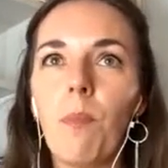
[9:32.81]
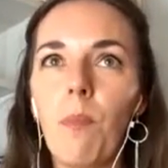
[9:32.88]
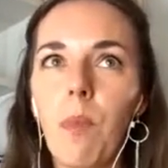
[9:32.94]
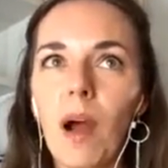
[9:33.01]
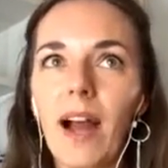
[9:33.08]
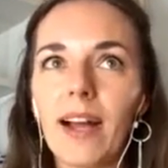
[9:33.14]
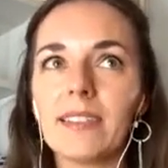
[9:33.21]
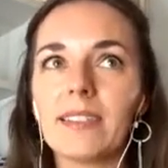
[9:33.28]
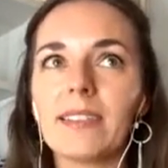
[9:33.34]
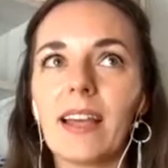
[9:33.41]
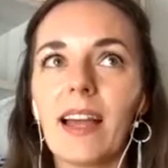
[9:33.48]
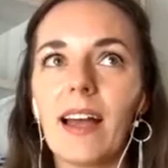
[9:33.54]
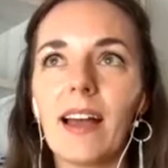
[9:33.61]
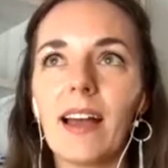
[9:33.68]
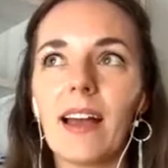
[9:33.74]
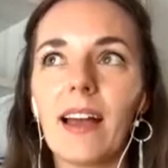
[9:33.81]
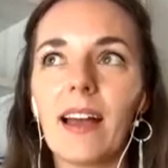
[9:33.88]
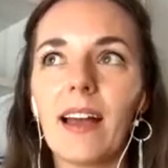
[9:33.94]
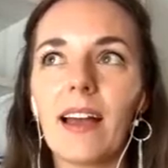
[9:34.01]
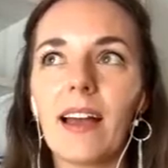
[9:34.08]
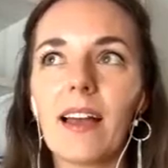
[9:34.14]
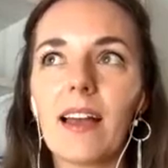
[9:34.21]
But
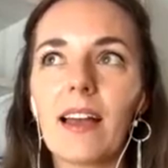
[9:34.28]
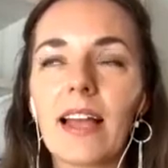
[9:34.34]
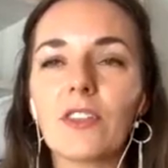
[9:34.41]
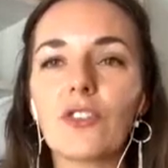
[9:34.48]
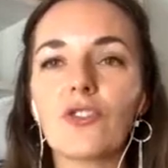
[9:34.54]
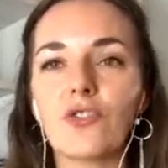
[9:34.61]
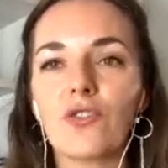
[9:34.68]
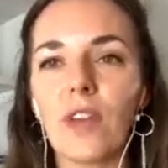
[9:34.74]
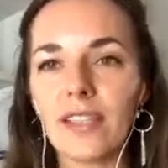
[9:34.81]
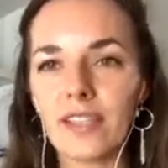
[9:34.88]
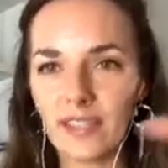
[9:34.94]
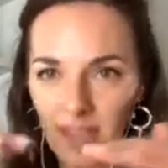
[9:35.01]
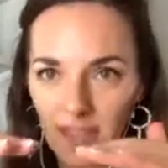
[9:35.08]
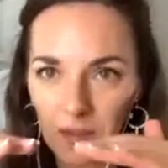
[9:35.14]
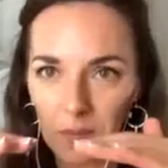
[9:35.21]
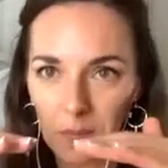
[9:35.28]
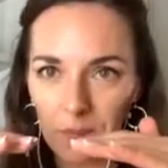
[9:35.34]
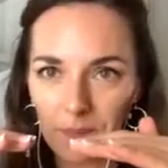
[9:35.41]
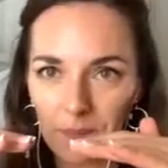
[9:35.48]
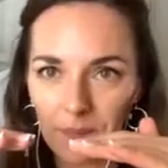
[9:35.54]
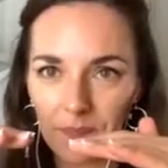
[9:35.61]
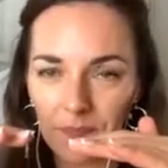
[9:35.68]
addressing
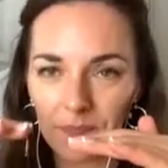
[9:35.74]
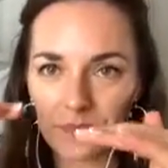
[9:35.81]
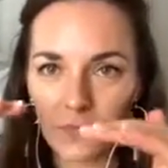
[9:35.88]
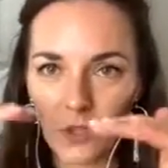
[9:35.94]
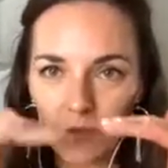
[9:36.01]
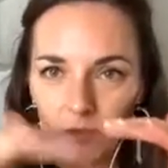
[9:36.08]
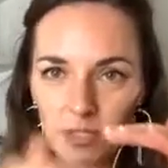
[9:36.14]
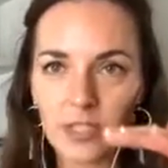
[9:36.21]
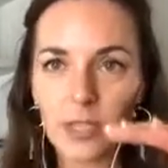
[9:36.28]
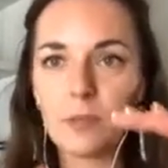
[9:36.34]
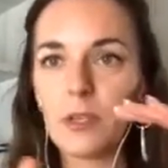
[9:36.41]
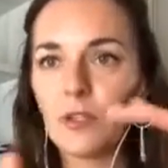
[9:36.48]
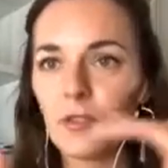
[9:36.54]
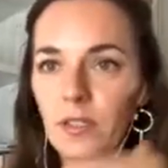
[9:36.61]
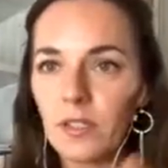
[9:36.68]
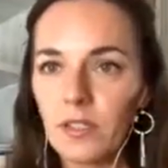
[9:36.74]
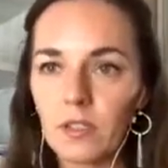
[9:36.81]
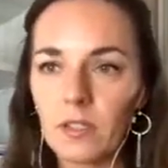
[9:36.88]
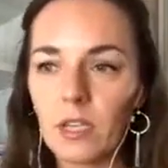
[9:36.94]
those inhibitions,